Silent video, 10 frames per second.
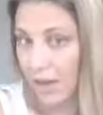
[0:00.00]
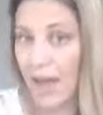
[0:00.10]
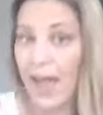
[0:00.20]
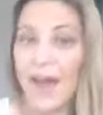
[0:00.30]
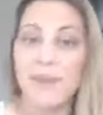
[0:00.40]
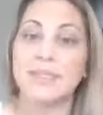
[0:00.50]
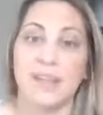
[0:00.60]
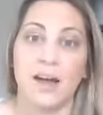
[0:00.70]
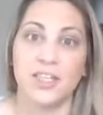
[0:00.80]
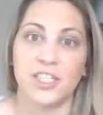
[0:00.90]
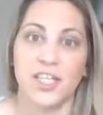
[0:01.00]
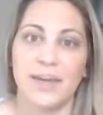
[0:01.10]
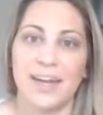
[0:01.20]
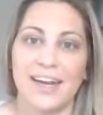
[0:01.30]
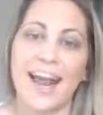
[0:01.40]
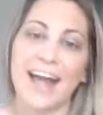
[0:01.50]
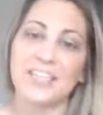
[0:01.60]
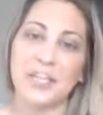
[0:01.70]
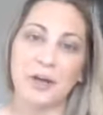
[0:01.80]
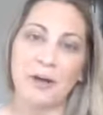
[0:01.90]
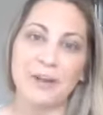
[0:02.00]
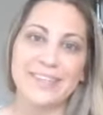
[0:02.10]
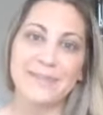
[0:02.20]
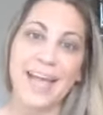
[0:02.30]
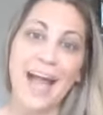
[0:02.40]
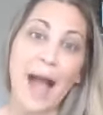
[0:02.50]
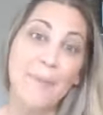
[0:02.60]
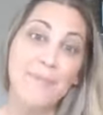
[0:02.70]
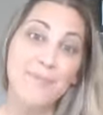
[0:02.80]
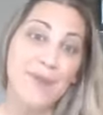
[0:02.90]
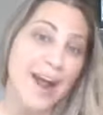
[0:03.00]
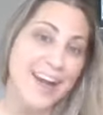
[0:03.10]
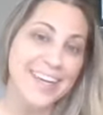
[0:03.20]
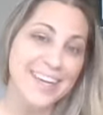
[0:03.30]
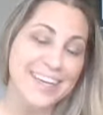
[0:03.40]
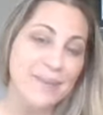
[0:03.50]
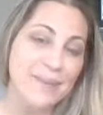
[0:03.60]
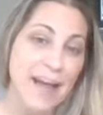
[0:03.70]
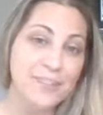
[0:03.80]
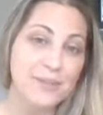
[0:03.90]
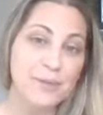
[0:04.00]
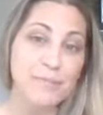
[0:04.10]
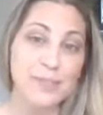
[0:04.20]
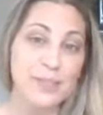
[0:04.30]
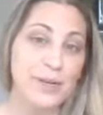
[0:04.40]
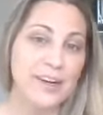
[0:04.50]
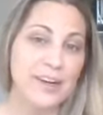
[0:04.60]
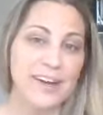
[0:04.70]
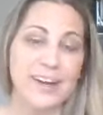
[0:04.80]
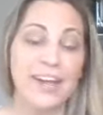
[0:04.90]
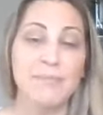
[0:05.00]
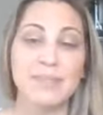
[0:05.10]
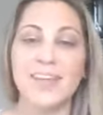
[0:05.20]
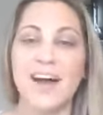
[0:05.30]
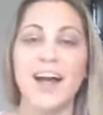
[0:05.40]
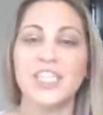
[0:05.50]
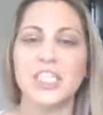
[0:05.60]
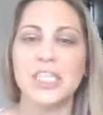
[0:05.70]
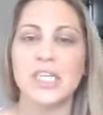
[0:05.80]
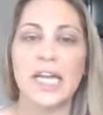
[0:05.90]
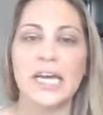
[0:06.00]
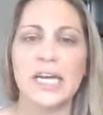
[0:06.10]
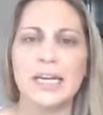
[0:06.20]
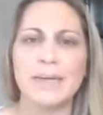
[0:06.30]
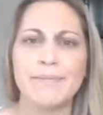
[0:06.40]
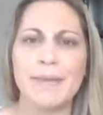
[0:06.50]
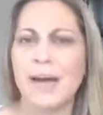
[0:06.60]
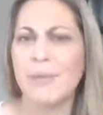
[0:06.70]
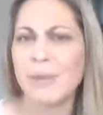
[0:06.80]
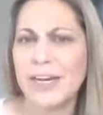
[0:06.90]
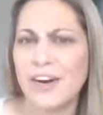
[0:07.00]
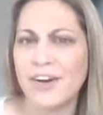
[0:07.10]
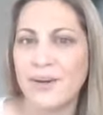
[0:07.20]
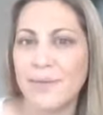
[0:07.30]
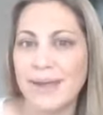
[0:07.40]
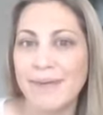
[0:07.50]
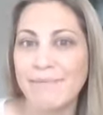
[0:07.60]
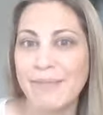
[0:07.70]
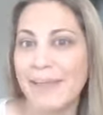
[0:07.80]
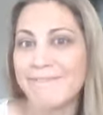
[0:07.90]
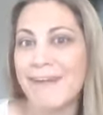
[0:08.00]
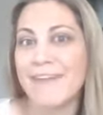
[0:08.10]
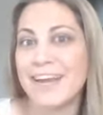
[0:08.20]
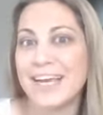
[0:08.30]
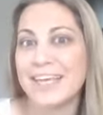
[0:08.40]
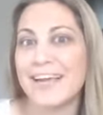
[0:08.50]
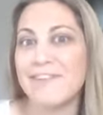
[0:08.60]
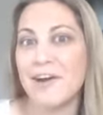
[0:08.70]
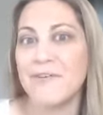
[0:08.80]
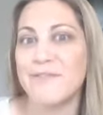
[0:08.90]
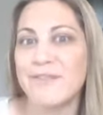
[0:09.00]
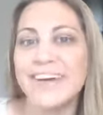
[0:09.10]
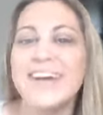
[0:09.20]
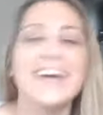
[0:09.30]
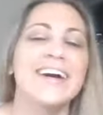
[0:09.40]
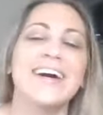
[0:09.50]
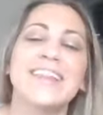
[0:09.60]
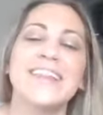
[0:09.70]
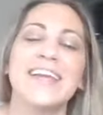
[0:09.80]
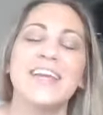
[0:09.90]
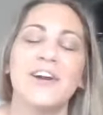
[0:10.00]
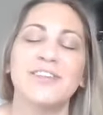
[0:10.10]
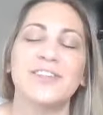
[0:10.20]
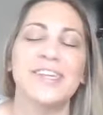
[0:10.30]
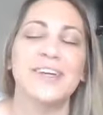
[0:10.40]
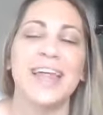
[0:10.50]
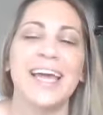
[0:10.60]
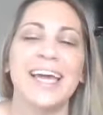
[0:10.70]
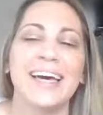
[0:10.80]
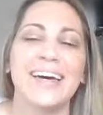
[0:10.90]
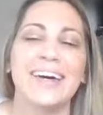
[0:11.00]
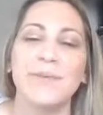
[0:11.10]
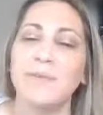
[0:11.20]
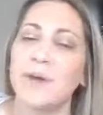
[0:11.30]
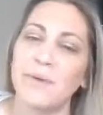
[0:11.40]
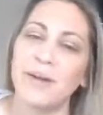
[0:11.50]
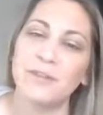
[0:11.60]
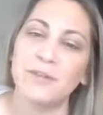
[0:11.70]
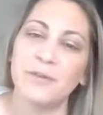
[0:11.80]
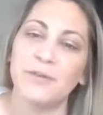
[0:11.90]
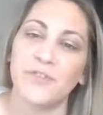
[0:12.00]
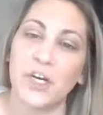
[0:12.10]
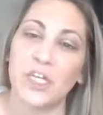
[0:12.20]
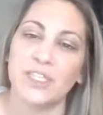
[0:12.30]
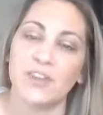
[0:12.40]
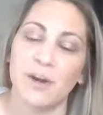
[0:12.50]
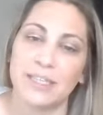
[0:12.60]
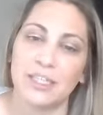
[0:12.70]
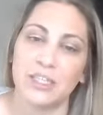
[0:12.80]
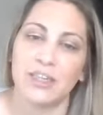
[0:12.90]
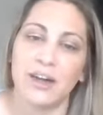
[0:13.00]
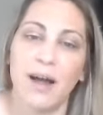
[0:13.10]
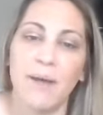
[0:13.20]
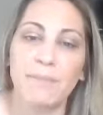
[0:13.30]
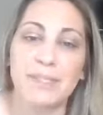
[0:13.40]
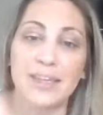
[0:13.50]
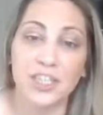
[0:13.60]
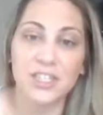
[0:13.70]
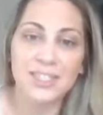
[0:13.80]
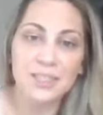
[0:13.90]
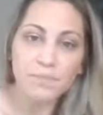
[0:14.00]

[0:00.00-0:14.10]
I had a massage that weekend, and I actually called and was like, I'm pregnant. Can I do a maternity massage? And they're like, how pregnant are you? I'm like 5 days I've known. And, so they were like, oh, no, we don't do first trimester massages